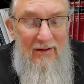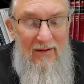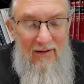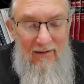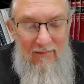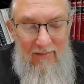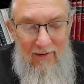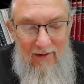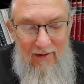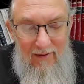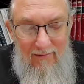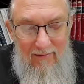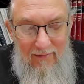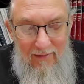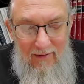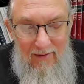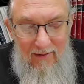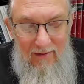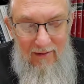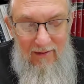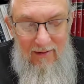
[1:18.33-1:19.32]
Gemara,
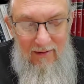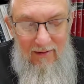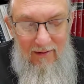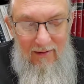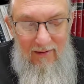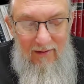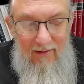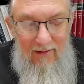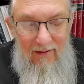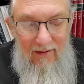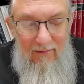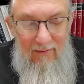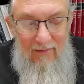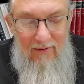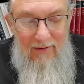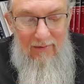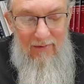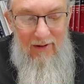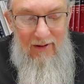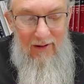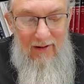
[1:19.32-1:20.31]
he
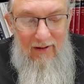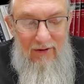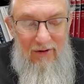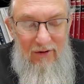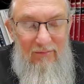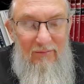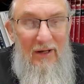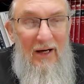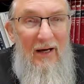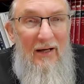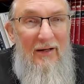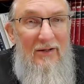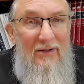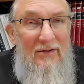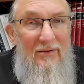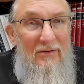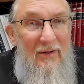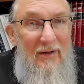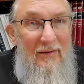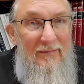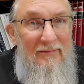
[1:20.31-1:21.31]
was reading Shema
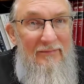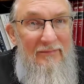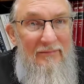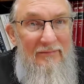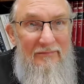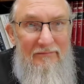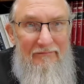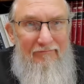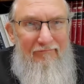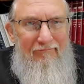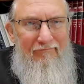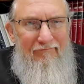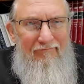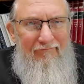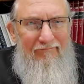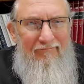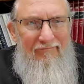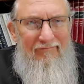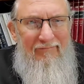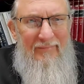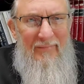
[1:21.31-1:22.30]
Yisrael.
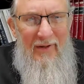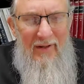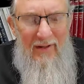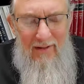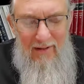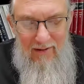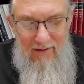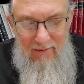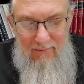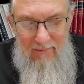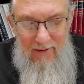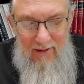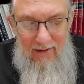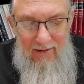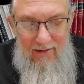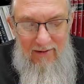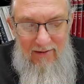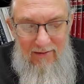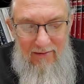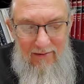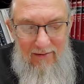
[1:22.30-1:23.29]
Reading Shema
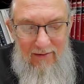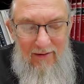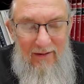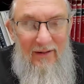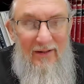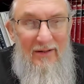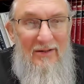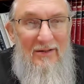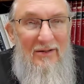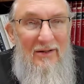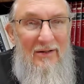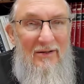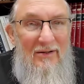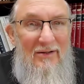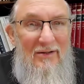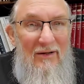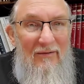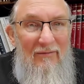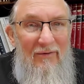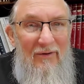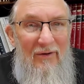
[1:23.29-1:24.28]
Yisrael. You didn't see your
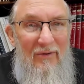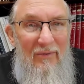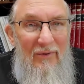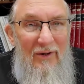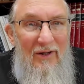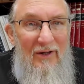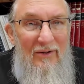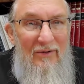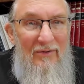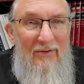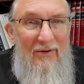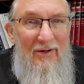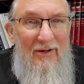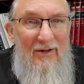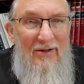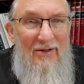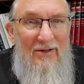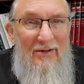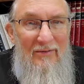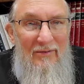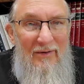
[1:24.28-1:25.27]
son for 22
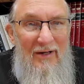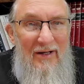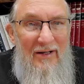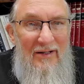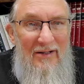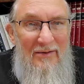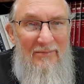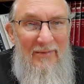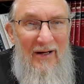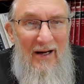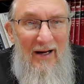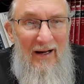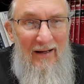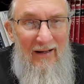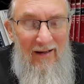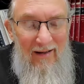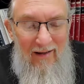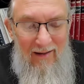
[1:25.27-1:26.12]
years. You're reading Shema.